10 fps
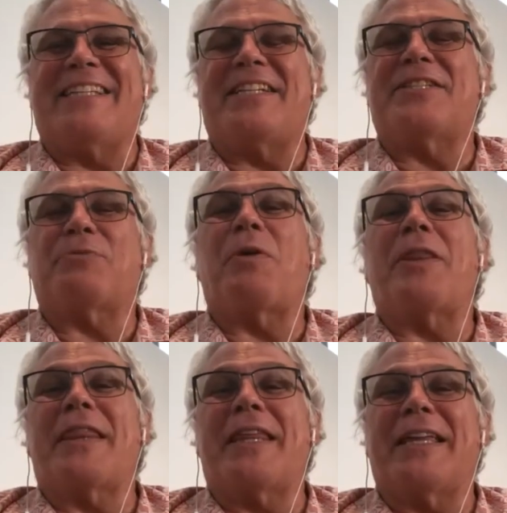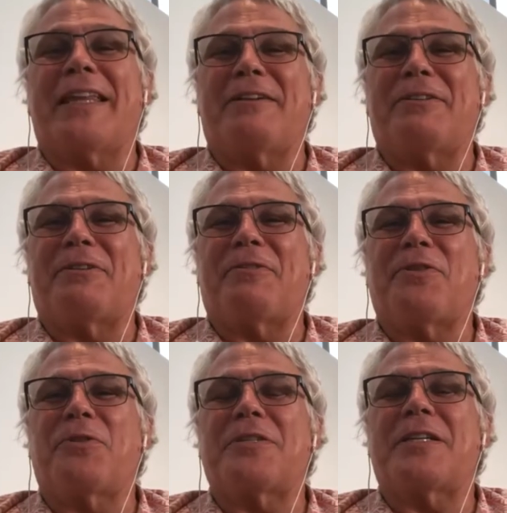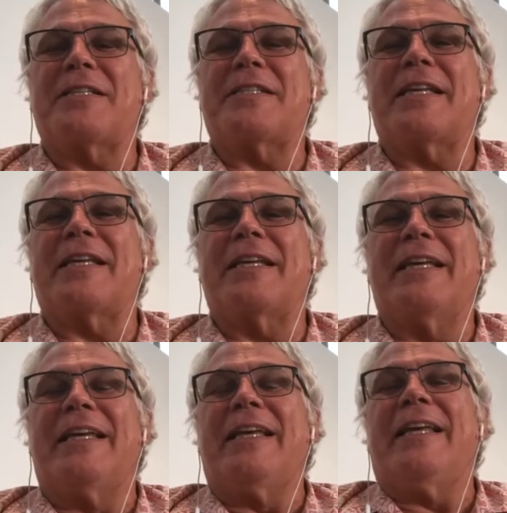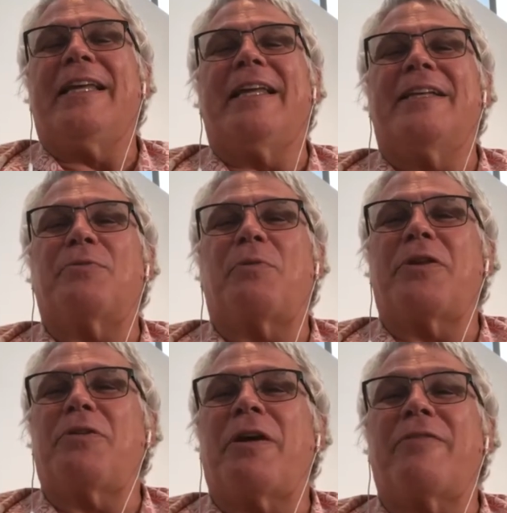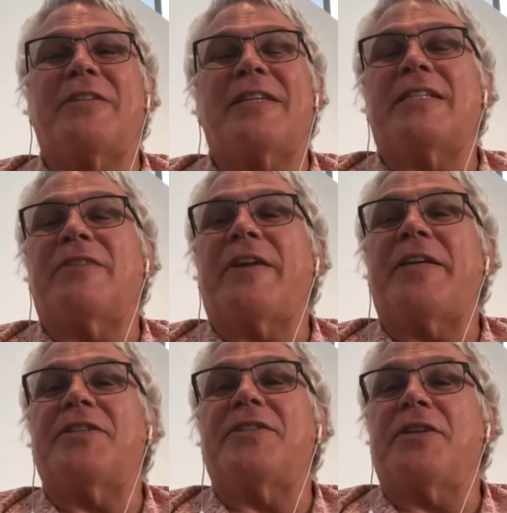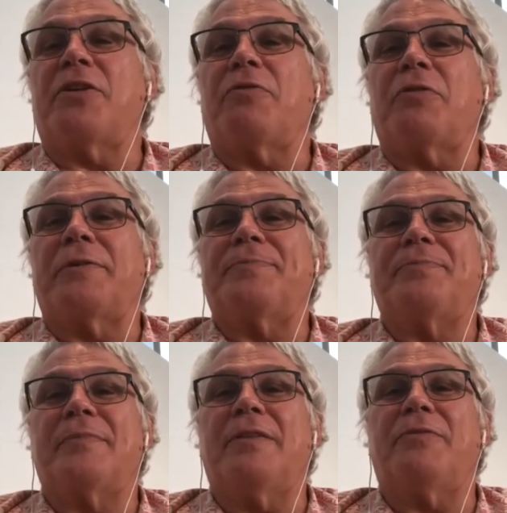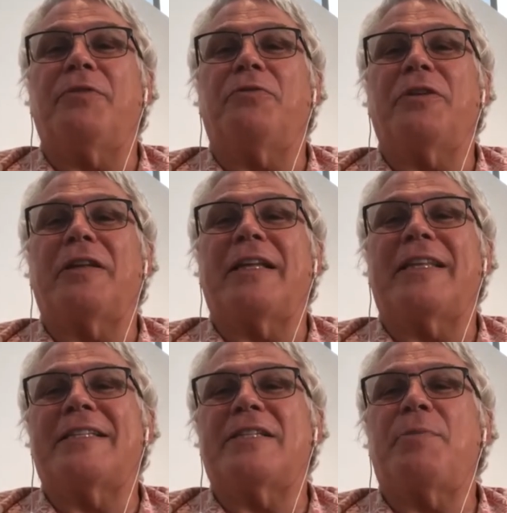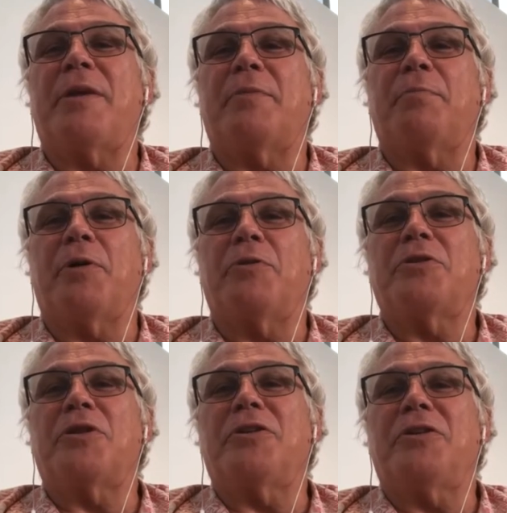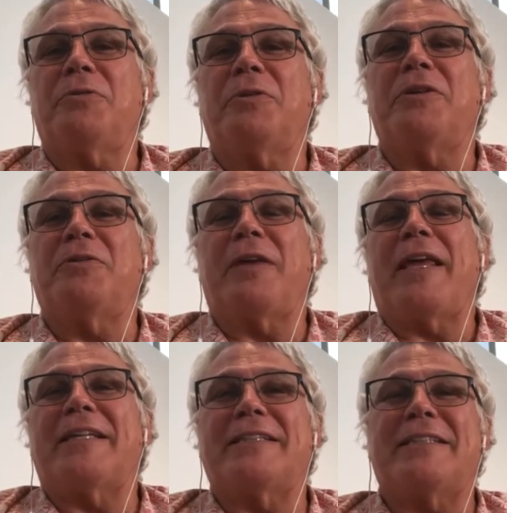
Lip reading: just one thing, and then I'll turn over to Torsten, is it's whether you have a sense of agency over it. If you feel like this is being imposed on you and you can't,